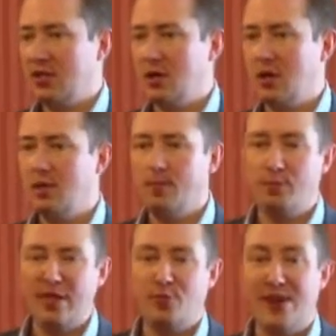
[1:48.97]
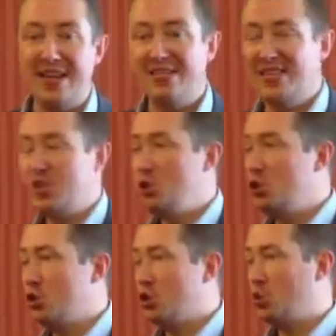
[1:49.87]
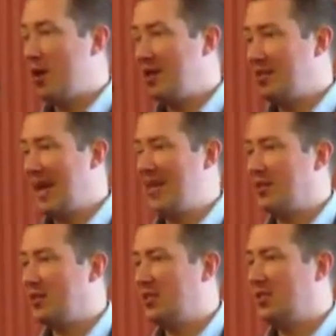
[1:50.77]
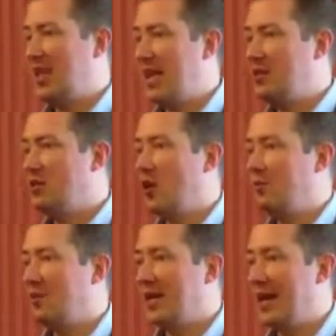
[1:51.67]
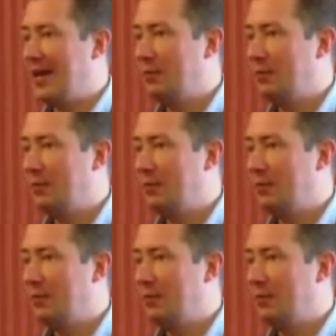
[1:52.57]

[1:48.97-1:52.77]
So, best practice is you should tweet 8 to 10 times a day.